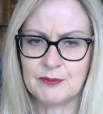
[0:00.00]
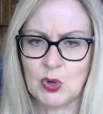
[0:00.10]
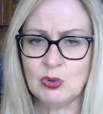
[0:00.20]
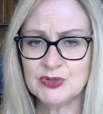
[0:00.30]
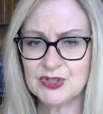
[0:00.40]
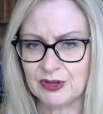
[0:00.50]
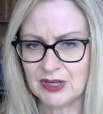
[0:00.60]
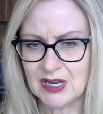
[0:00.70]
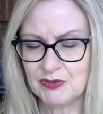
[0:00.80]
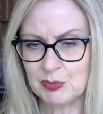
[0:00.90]
Also,
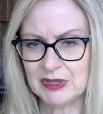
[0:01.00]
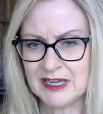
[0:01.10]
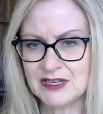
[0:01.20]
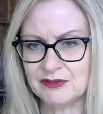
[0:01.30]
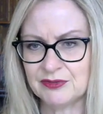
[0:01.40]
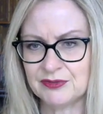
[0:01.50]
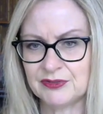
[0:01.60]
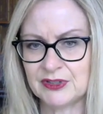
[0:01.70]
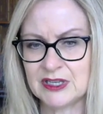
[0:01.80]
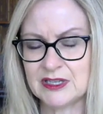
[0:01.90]
if the plaintiff
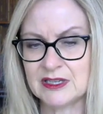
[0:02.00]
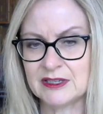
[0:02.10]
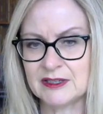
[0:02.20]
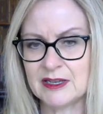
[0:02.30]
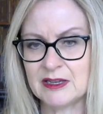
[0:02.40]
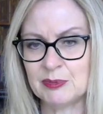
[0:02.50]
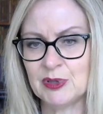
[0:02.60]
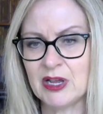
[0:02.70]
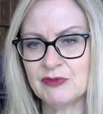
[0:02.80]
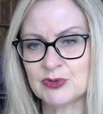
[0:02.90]

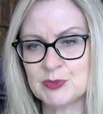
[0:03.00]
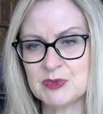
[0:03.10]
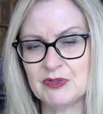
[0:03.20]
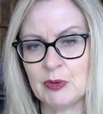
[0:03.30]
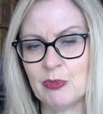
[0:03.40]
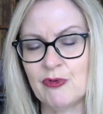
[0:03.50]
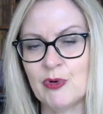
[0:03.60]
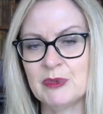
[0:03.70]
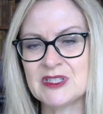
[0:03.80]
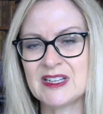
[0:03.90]
applying for specific
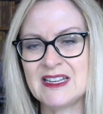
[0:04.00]
performance